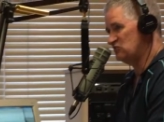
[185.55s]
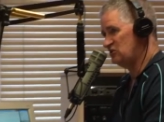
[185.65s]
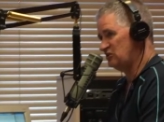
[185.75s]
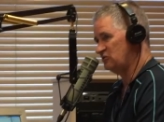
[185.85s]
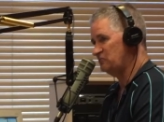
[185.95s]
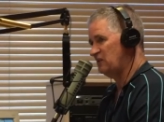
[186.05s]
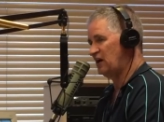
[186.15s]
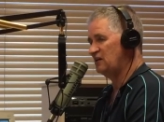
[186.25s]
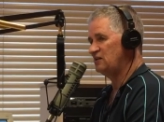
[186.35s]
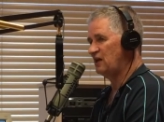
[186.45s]
to you
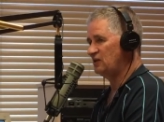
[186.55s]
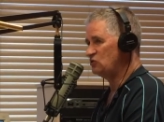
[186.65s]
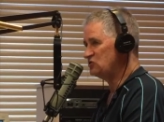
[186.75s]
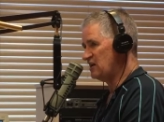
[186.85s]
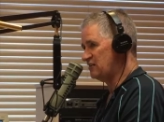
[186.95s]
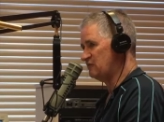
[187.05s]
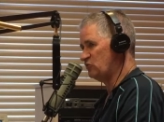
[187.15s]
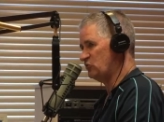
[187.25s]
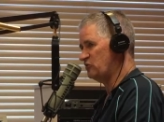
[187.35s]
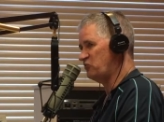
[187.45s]
and you take them
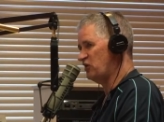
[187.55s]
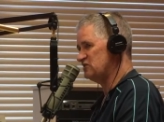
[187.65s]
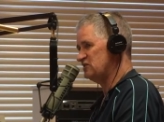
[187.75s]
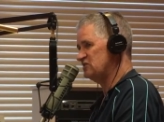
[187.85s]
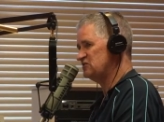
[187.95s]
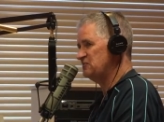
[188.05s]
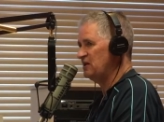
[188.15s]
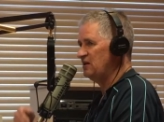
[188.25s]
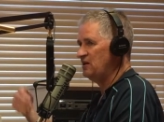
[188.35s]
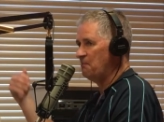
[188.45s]
through the process,
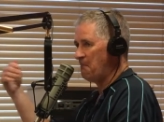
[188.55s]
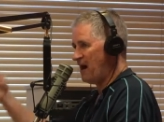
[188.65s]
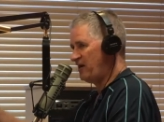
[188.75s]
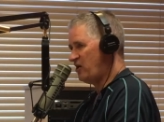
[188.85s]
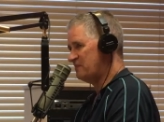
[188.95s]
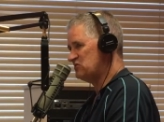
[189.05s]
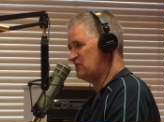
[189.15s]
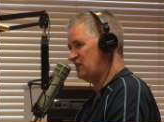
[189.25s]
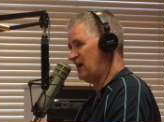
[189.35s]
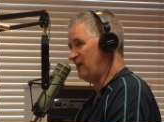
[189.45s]

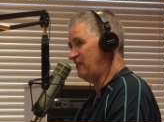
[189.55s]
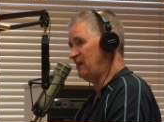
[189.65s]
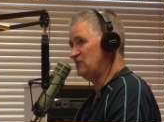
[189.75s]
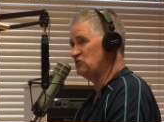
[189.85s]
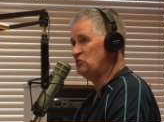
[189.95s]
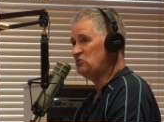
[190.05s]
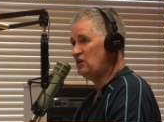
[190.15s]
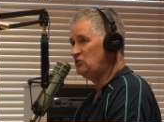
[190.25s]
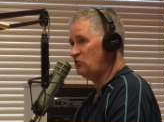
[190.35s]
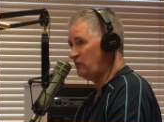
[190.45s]
biopsy, and then, as you
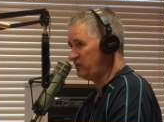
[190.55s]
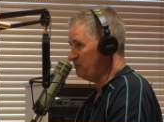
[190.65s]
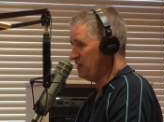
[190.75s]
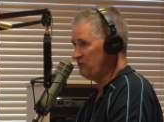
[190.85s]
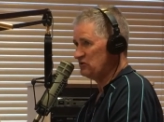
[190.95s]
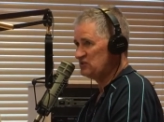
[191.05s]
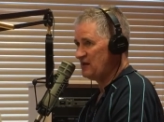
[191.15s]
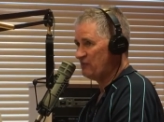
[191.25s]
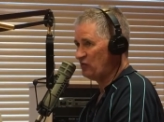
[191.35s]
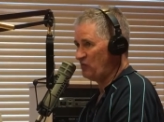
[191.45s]
said, you're with them every
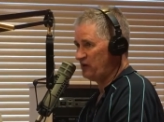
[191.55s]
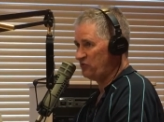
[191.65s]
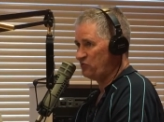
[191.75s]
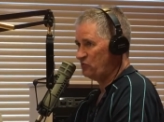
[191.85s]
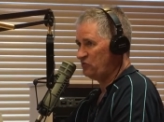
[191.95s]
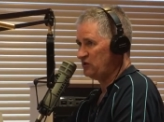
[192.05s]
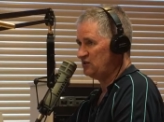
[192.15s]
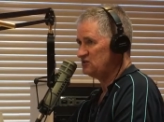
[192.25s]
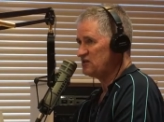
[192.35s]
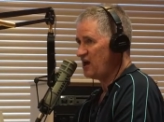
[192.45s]
step of the way through the
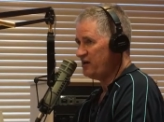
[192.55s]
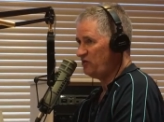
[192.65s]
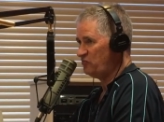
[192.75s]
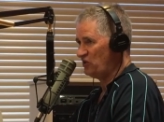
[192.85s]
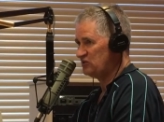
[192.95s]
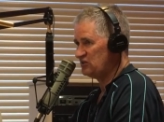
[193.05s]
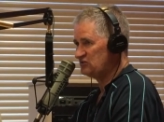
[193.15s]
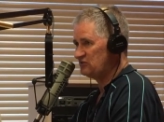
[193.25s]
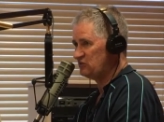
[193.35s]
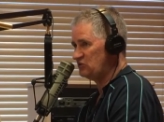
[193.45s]
entire
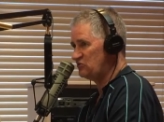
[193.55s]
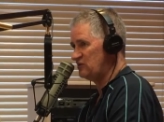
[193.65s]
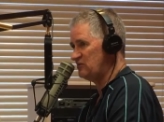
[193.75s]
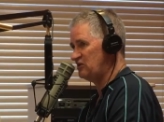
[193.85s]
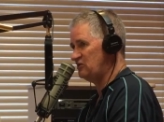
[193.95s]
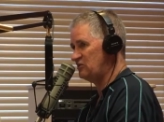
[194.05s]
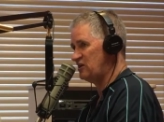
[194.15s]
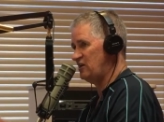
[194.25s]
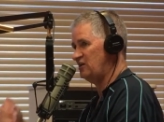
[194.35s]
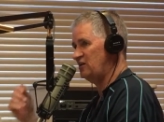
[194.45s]
process of their treatment and their
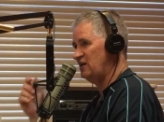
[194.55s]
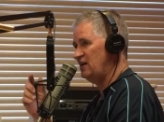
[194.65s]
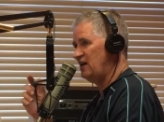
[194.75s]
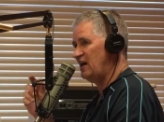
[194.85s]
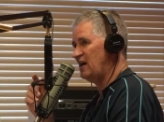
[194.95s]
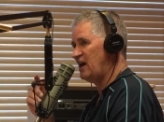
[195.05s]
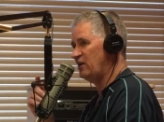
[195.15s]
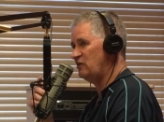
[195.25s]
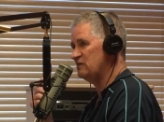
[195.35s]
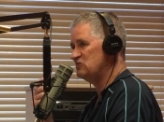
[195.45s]
care at
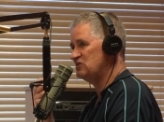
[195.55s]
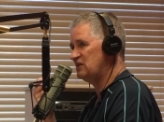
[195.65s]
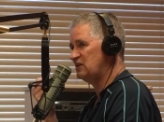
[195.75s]
IRMC.